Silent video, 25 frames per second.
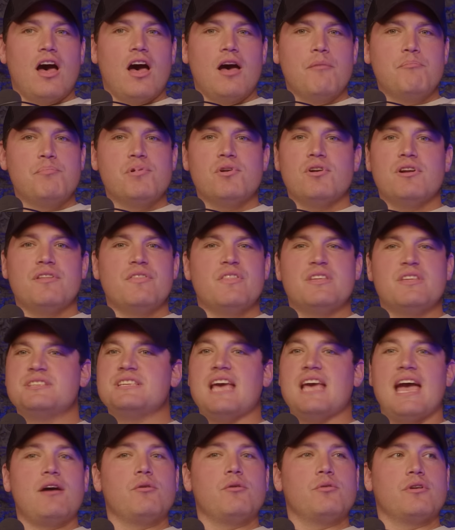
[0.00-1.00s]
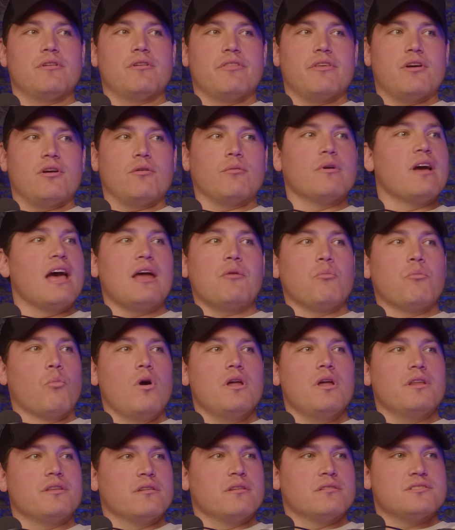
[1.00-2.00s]
upper and the downer though at
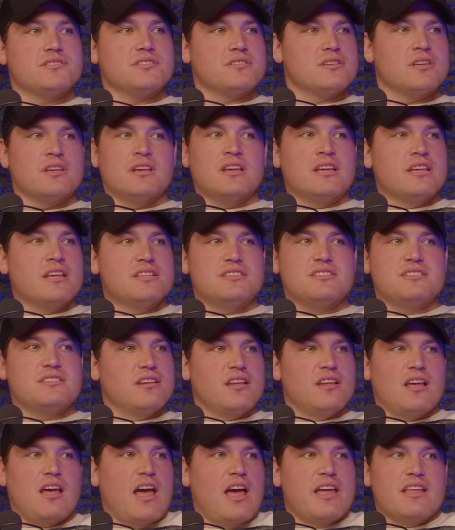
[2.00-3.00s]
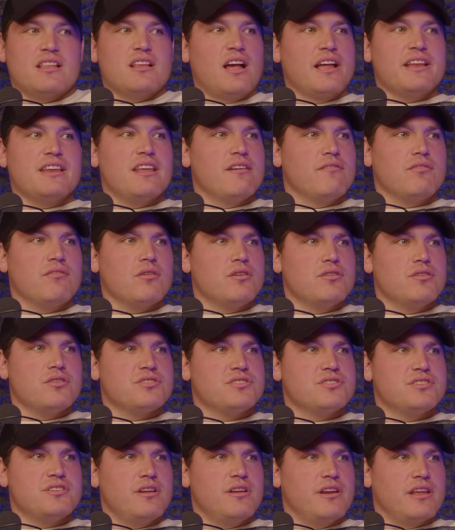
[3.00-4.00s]
once is I, I never
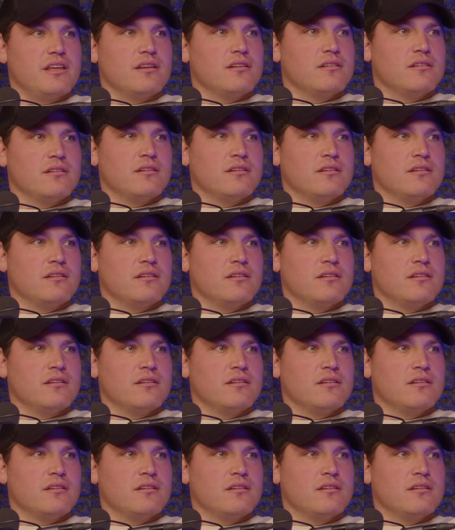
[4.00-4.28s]
understood it.